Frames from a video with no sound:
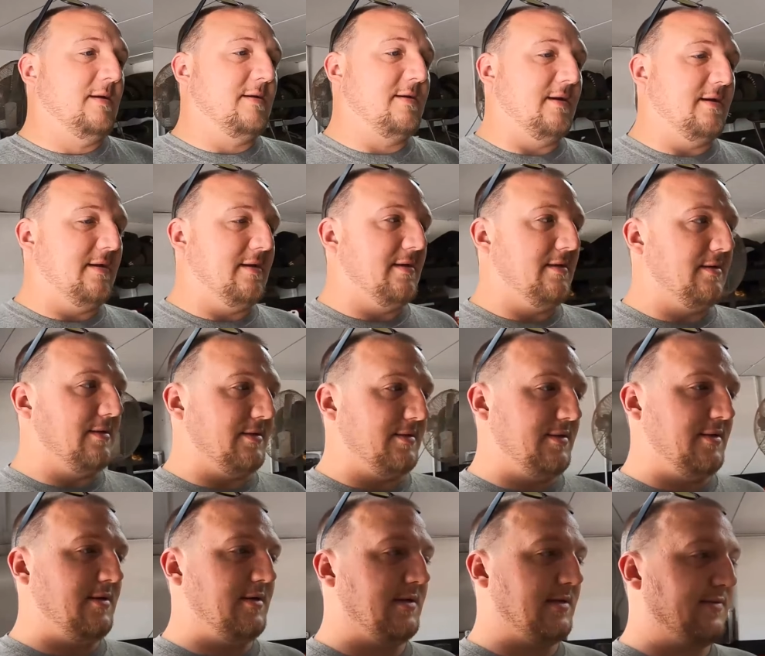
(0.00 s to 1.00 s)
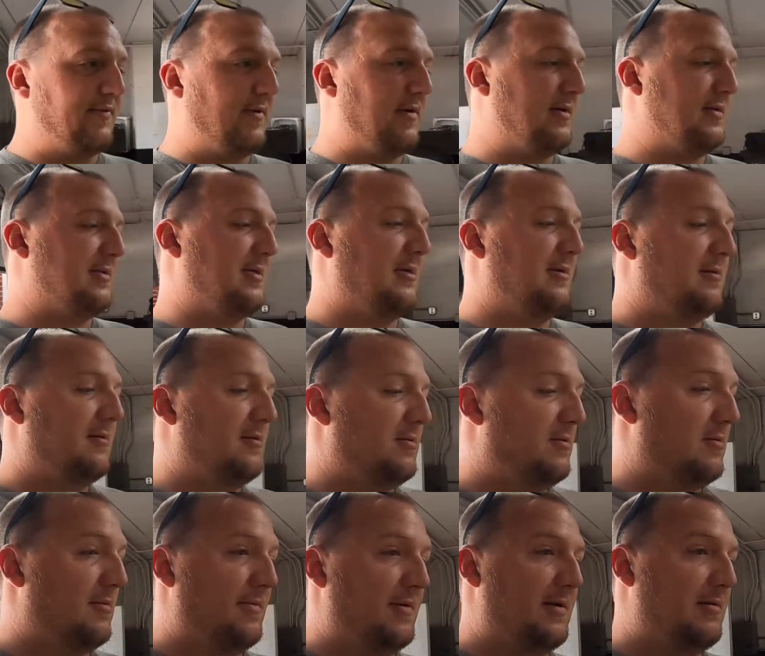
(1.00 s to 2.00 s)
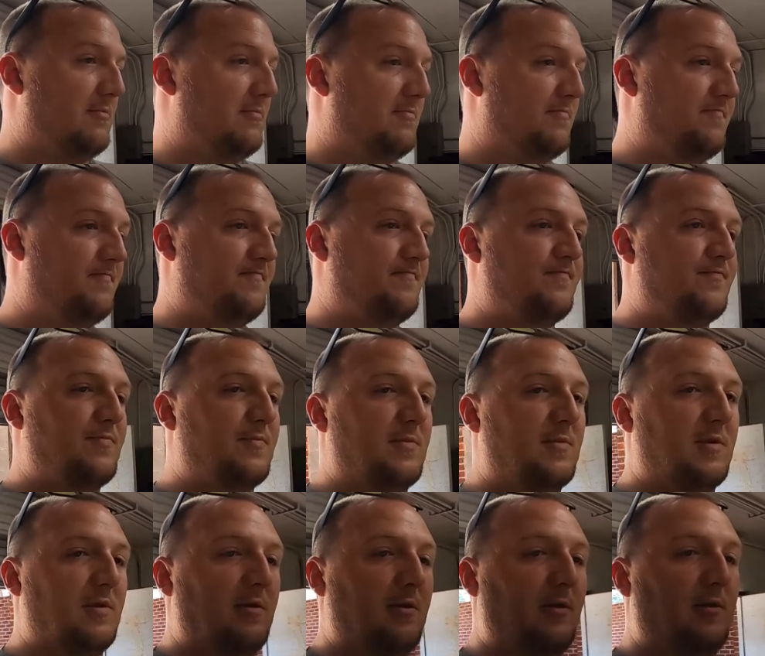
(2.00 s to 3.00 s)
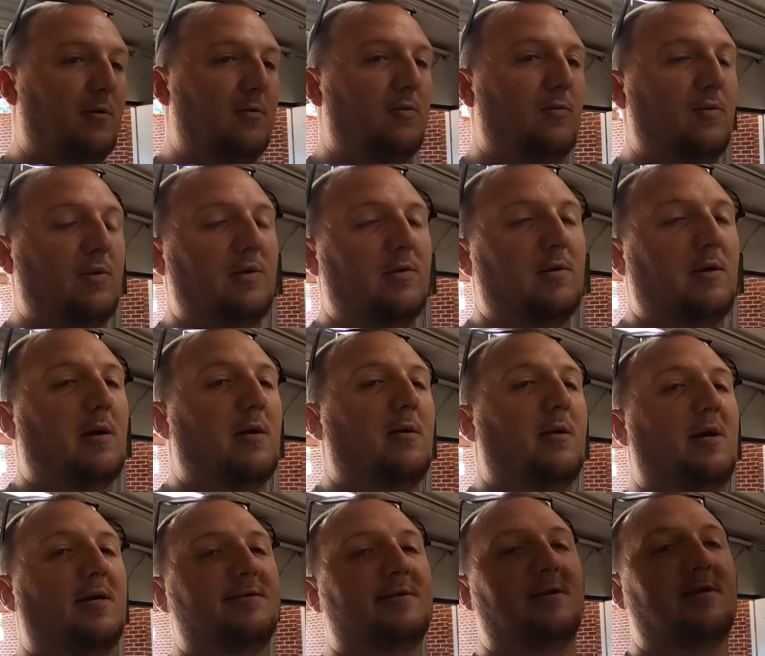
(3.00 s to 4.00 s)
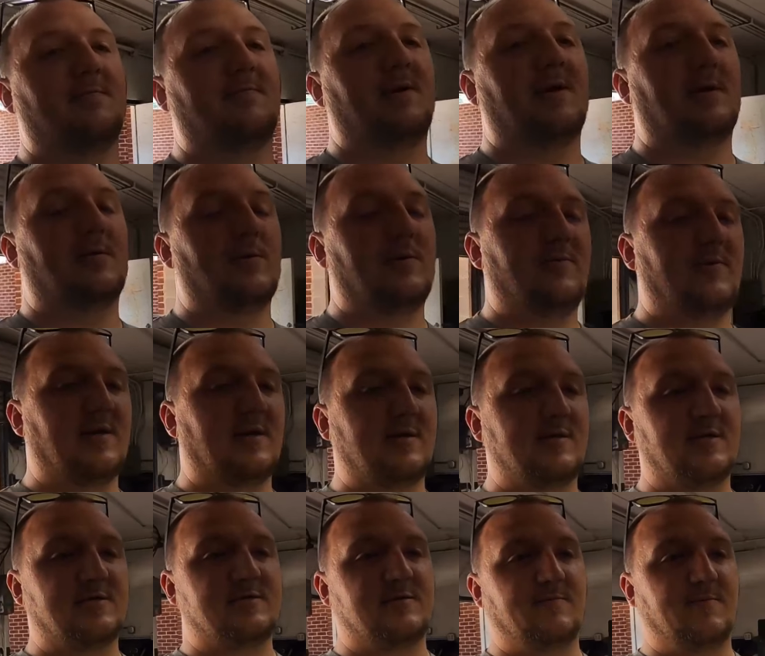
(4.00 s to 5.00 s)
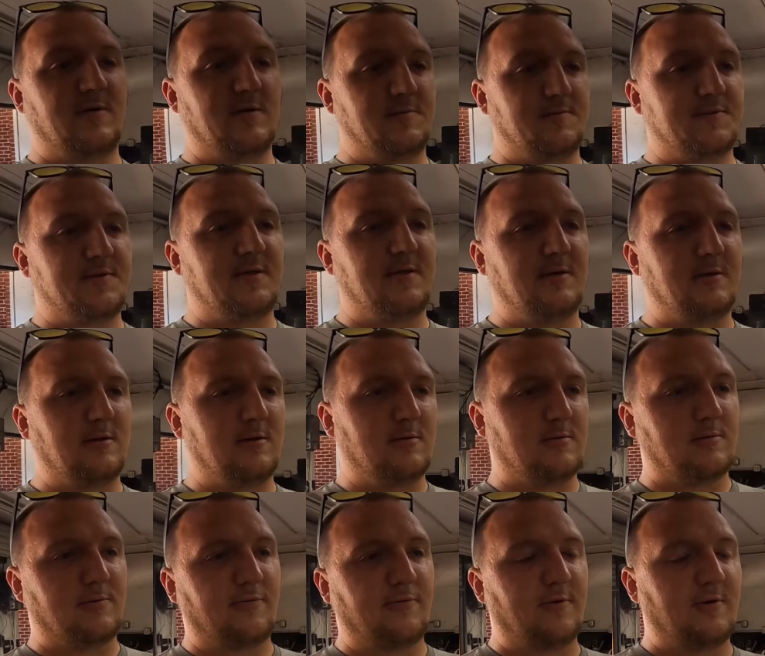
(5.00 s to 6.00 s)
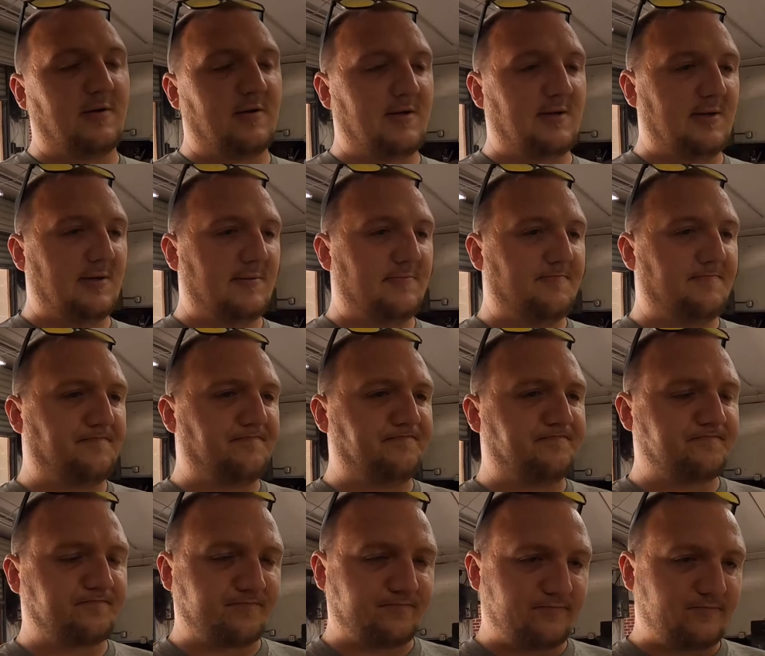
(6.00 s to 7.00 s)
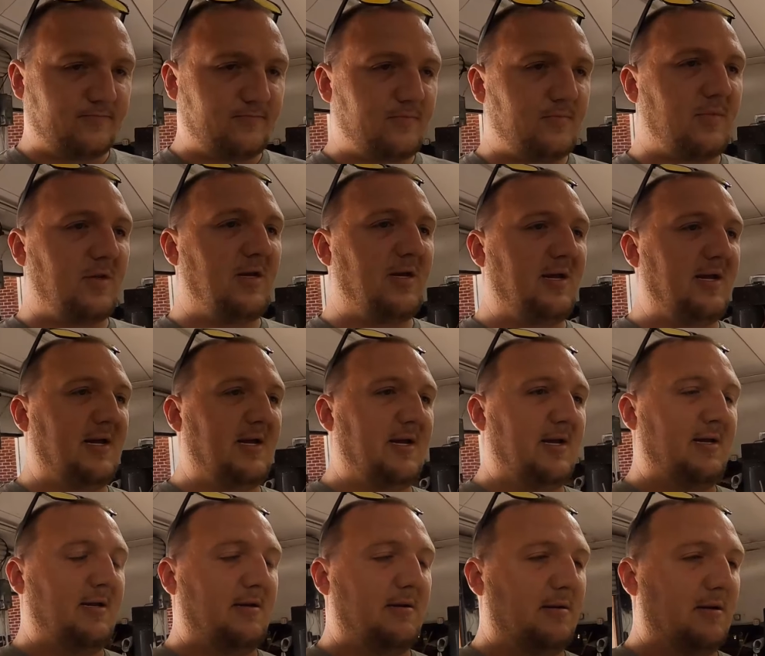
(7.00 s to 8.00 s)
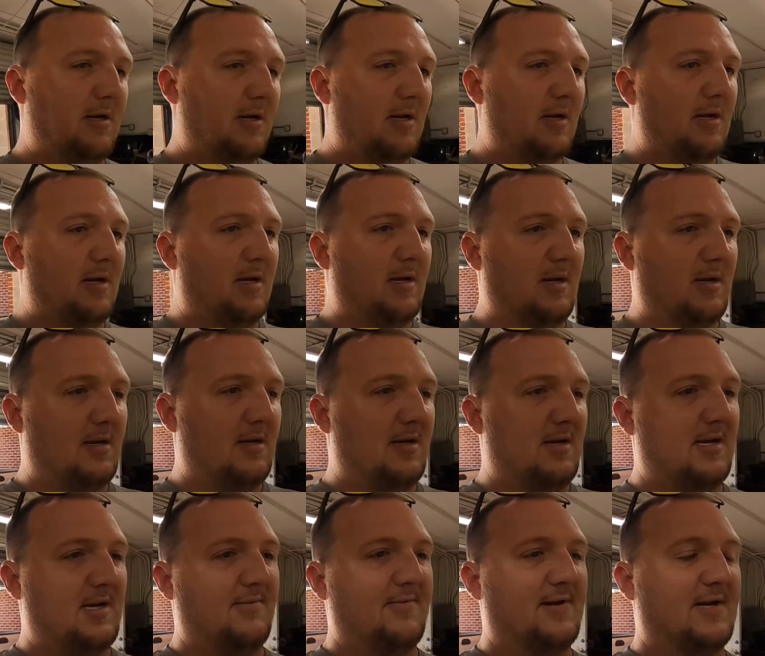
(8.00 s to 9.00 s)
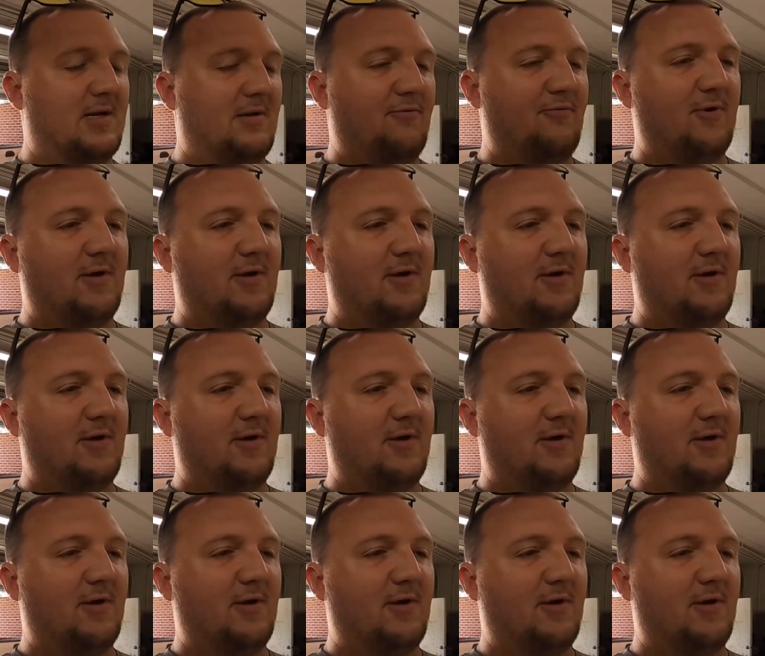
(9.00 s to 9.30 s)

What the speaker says: Because as far as I know, I mean, you know, I take it back. We've got to set the bump steer on the front end, and I've got to